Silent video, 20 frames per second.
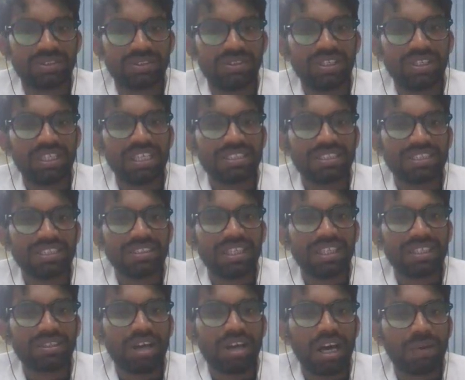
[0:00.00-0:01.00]
You can see
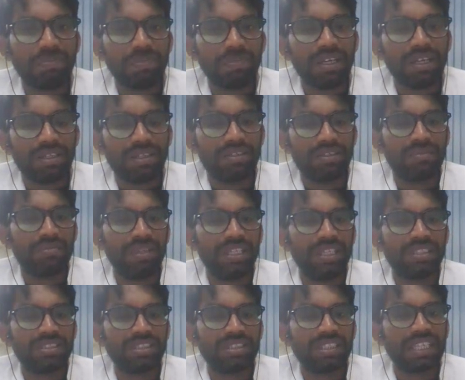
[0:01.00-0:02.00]
that carbon
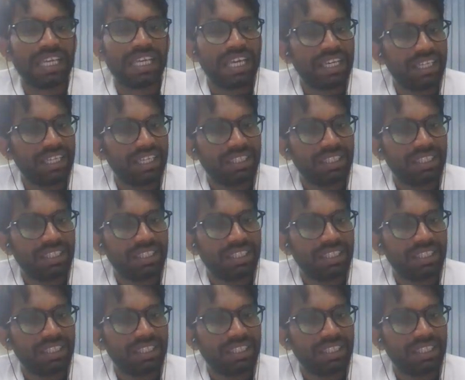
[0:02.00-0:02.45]
means again it